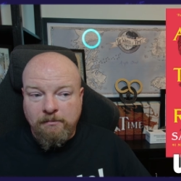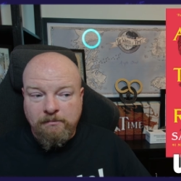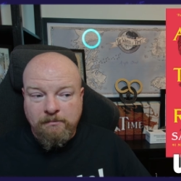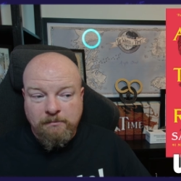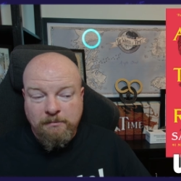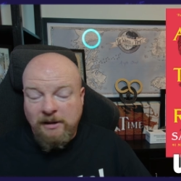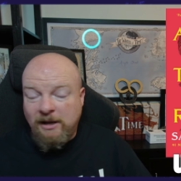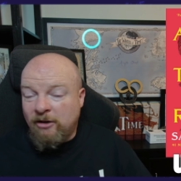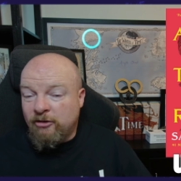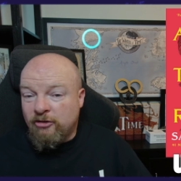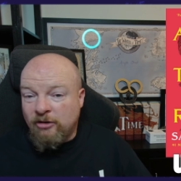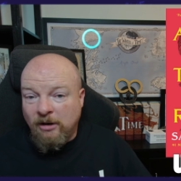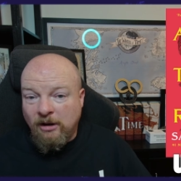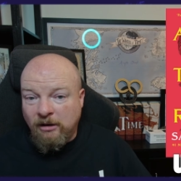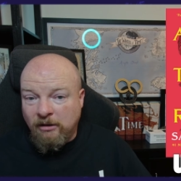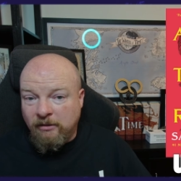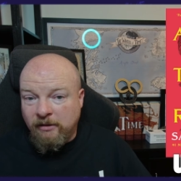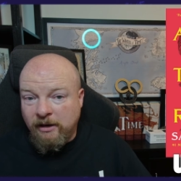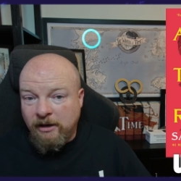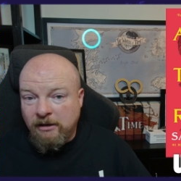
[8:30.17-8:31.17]
because you're
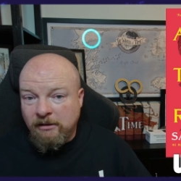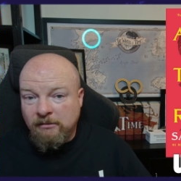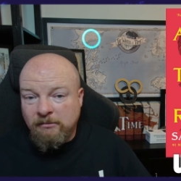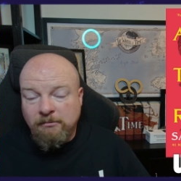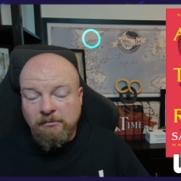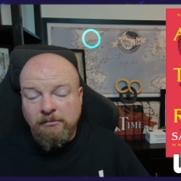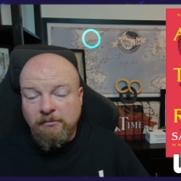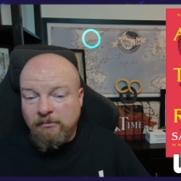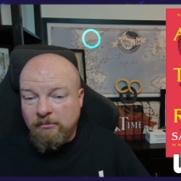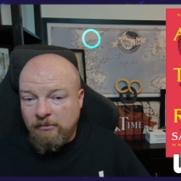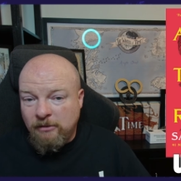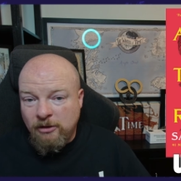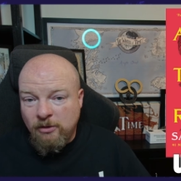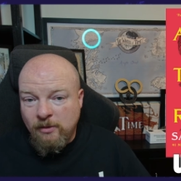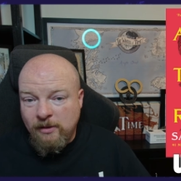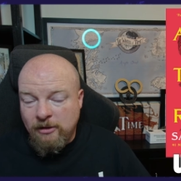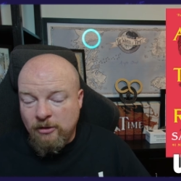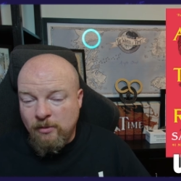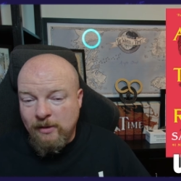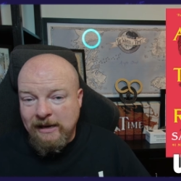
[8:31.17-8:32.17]
hungry. You,
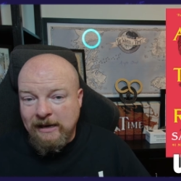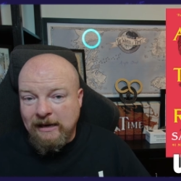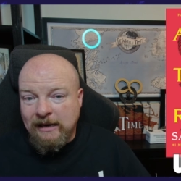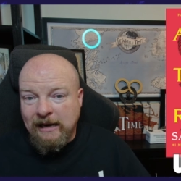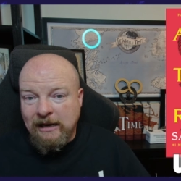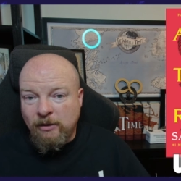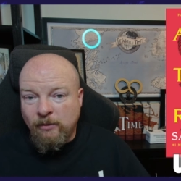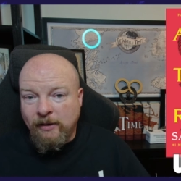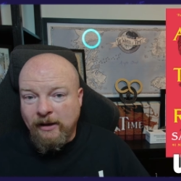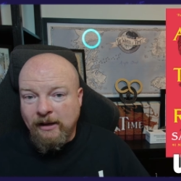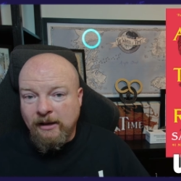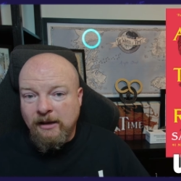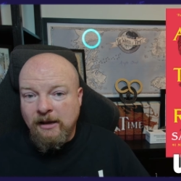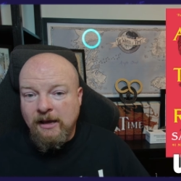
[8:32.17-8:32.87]
you eat it anyway.